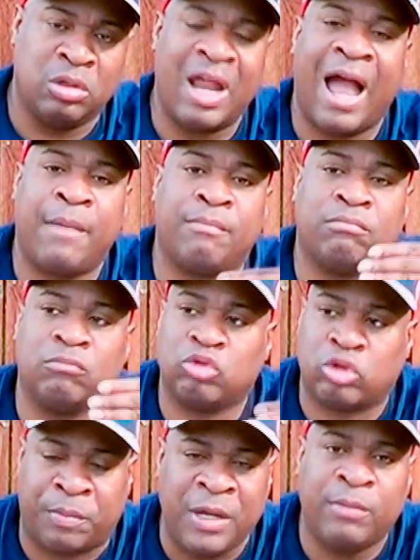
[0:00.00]
Not
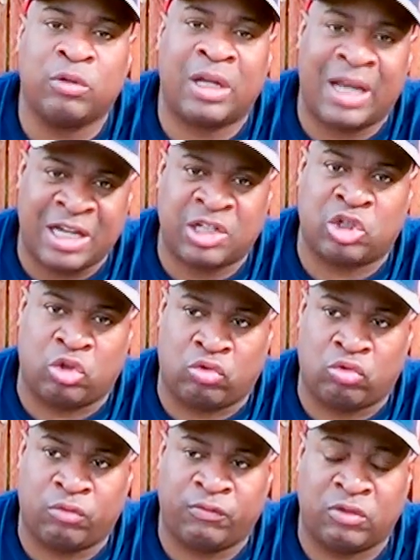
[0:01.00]
the people that I
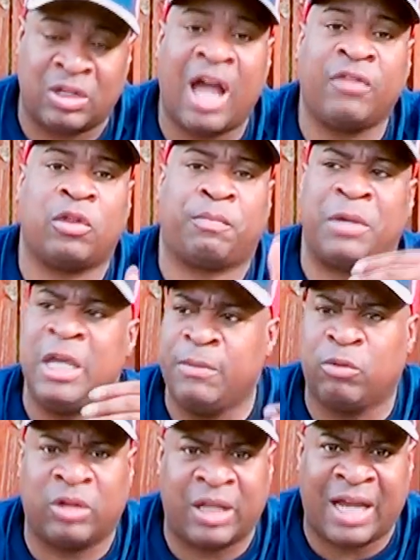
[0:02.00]
serve, not the
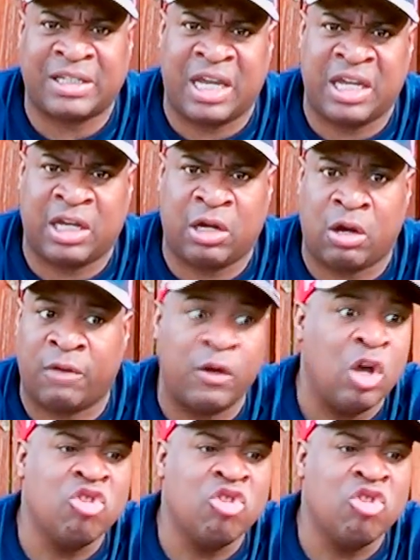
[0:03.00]
people that I take care of.